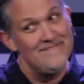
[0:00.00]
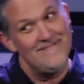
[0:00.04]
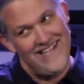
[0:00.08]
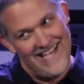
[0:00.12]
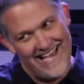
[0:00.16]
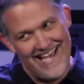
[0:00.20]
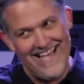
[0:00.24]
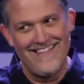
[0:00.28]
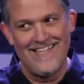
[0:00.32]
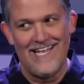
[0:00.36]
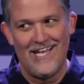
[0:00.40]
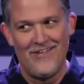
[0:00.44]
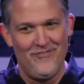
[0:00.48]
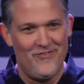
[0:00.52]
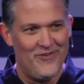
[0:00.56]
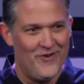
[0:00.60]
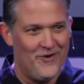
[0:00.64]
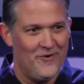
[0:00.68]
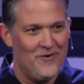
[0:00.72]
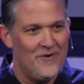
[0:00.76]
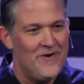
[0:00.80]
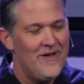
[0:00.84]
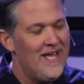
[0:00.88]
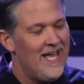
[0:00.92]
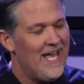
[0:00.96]
and I do,
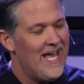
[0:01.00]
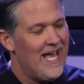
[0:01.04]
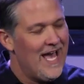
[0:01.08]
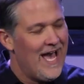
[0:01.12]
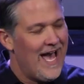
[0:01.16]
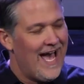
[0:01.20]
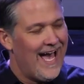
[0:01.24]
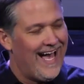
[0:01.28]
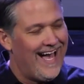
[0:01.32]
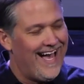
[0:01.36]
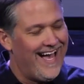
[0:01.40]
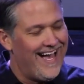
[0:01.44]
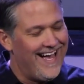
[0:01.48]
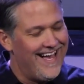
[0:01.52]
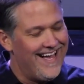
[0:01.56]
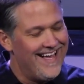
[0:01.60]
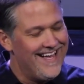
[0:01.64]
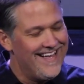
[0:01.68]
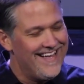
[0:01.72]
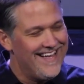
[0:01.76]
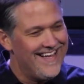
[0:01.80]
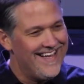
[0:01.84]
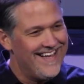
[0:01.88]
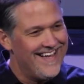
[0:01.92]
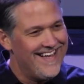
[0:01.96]
uh,
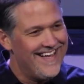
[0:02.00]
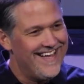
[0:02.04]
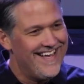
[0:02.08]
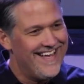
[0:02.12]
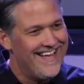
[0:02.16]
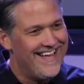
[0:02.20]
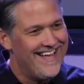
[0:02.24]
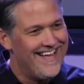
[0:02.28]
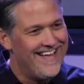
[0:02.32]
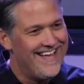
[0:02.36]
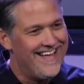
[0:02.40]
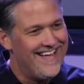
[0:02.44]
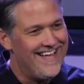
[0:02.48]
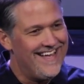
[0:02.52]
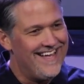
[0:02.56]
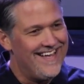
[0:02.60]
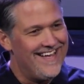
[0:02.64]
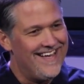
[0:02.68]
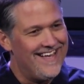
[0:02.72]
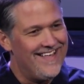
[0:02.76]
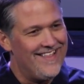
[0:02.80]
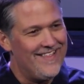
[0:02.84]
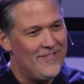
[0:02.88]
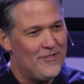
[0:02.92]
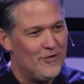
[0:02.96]

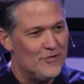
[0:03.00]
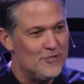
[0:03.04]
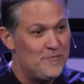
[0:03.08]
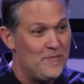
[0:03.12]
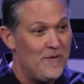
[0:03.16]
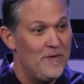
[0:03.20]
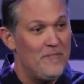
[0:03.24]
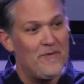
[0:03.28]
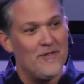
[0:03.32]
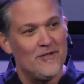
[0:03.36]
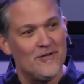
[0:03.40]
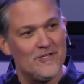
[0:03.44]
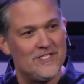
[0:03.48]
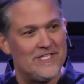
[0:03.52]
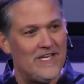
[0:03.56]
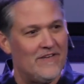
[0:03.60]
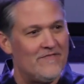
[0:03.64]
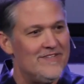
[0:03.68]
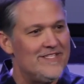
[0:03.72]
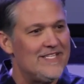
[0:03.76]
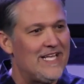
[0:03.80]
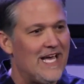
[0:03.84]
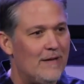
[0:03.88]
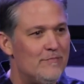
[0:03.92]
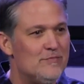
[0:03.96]
those people are
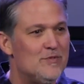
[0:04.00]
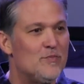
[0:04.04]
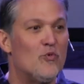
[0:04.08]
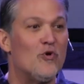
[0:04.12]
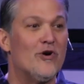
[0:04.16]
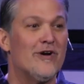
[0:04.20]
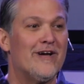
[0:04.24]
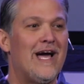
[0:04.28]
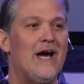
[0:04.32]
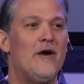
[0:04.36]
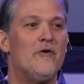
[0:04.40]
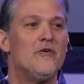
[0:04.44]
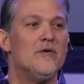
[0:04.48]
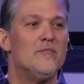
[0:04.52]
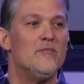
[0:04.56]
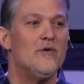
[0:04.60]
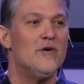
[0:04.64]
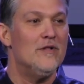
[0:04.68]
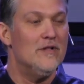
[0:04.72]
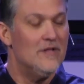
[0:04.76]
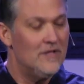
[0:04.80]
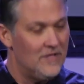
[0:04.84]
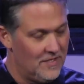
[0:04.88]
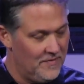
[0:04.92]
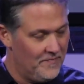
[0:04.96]
seven times more accountable
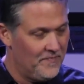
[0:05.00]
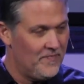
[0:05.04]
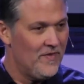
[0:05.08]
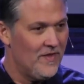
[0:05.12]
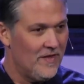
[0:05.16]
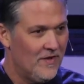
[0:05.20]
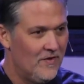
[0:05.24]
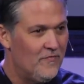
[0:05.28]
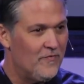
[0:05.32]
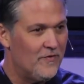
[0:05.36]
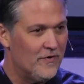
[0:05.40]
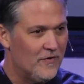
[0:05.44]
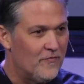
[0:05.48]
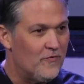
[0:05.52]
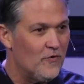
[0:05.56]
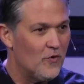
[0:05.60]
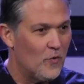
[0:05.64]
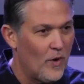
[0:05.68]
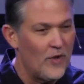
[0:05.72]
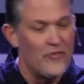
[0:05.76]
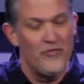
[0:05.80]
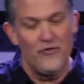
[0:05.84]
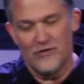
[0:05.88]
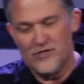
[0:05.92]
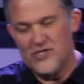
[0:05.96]
for, for
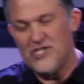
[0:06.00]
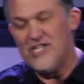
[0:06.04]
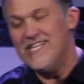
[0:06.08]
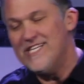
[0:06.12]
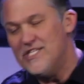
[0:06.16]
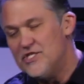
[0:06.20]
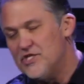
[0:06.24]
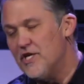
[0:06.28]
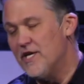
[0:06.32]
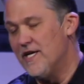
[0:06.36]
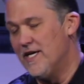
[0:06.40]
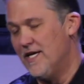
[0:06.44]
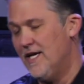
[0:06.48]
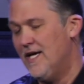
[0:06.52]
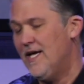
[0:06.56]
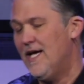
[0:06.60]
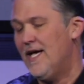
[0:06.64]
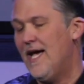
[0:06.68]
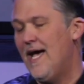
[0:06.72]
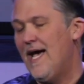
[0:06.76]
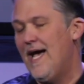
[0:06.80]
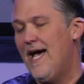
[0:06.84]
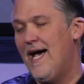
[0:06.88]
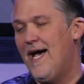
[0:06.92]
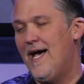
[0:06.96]
what they're teaching.
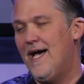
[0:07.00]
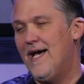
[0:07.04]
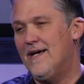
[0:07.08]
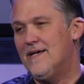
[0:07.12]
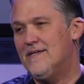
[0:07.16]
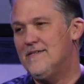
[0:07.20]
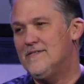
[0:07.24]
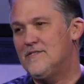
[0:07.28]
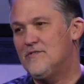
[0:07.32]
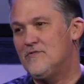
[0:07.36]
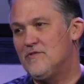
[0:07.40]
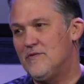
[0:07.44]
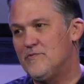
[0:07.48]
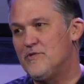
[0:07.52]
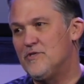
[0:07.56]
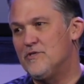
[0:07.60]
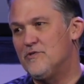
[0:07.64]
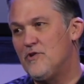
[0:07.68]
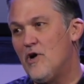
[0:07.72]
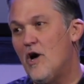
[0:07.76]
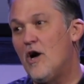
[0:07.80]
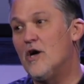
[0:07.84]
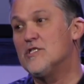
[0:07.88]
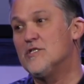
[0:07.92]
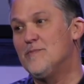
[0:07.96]
Uh, scripture
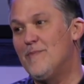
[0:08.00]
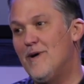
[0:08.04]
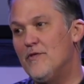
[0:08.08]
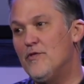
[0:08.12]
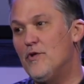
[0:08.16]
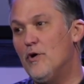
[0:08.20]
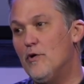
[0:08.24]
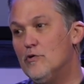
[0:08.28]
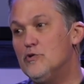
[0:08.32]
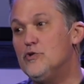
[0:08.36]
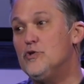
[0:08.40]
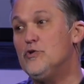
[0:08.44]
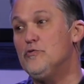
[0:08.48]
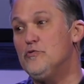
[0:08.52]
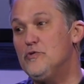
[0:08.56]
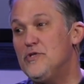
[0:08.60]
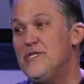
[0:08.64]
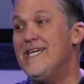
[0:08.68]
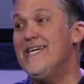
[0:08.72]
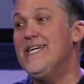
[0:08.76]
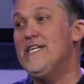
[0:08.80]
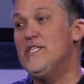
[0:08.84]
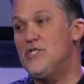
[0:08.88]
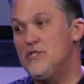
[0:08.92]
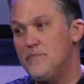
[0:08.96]
talks about those who
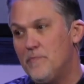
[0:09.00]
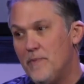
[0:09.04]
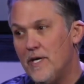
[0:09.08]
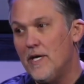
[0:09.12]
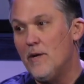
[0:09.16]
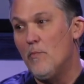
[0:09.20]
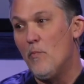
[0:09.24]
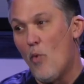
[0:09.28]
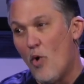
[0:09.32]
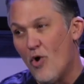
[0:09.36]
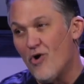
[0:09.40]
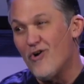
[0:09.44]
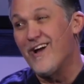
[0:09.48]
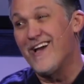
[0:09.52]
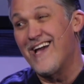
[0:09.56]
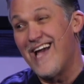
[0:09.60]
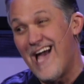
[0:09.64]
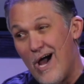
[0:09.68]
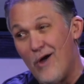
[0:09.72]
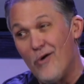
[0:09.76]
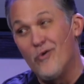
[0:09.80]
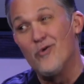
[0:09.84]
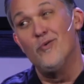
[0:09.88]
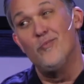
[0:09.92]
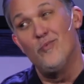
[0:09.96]
teach being more
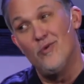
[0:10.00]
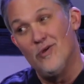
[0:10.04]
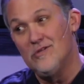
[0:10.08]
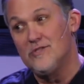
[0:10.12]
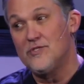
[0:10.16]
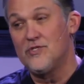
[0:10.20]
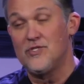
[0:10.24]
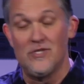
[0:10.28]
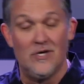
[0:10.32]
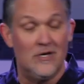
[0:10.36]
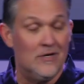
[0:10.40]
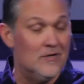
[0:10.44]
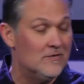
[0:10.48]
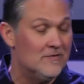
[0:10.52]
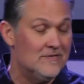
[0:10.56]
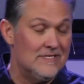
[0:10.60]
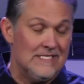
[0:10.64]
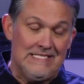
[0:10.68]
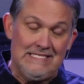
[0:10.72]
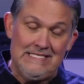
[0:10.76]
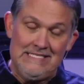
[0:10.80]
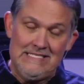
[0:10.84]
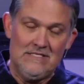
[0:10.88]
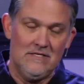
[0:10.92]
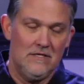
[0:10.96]
accountable. So,
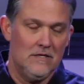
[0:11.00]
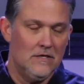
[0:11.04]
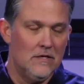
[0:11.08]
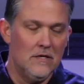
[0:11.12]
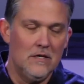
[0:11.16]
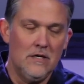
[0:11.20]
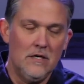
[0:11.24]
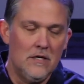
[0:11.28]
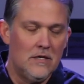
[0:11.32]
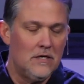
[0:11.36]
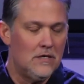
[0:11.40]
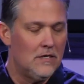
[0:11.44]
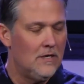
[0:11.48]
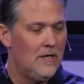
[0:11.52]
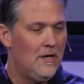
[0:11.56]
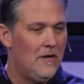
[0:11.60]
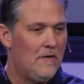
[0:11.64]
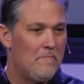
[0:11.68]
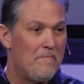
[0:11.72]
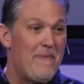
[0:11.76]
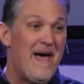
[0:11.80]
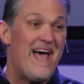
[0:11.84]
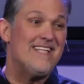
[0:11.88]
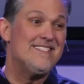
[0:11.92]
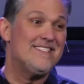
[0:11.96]
ooh,
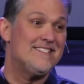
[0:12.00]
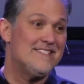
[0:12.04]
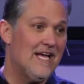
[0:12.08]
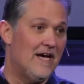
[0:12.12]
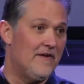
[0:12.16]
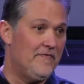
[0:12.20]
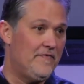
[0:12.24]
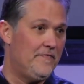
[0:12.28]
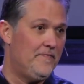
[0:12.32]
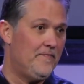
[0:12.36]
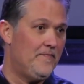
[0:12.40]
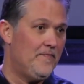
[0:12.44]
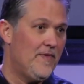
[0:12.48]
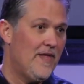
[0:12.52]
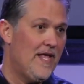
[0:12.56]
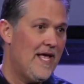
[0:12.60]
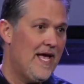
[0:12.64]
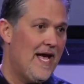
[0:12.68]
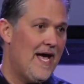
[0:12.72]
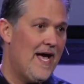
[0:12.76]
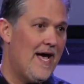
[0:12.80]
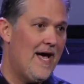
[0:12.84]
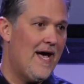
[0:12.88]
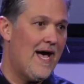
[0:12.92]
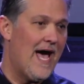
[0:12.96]
bad stuff.
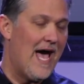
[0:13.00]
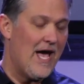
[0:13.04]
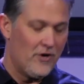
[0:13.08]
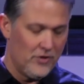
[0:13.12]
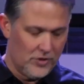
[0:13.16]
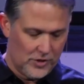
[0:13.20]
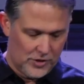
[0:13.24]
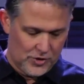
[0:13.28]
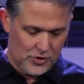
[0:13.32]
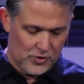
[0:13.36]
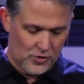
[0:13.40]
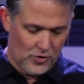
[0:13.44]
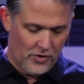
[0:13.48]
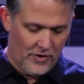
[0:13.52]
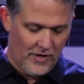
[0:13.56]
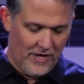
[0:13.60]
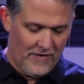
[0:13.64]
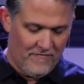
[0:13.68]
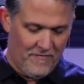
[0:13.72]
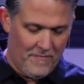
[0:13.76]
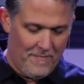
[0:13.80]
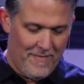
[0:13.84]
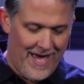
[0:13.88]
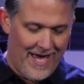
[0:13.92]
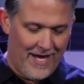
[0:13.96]
Uh, I heard a story of
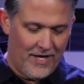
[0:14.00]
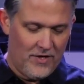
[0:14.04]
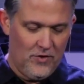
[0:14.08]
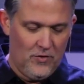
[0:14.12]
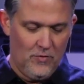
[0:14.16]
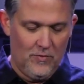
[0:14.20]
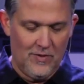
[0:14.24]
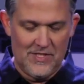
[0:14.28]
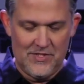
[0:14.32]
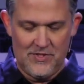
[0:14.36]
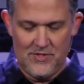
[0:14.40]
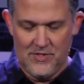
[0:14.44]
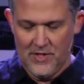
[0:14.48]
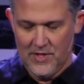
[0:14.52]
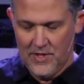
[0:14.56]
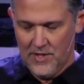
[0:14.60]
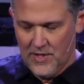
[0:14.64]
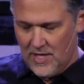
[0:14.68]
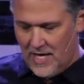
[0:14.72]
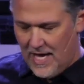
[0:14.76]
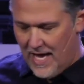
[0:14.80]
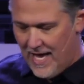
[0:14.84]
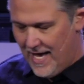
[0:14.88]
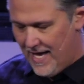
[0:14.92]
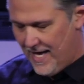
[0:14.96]
a man who was,
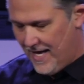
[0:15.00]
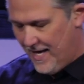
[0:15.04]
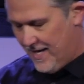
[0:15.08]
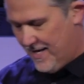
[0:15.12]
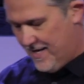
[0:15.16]
uh,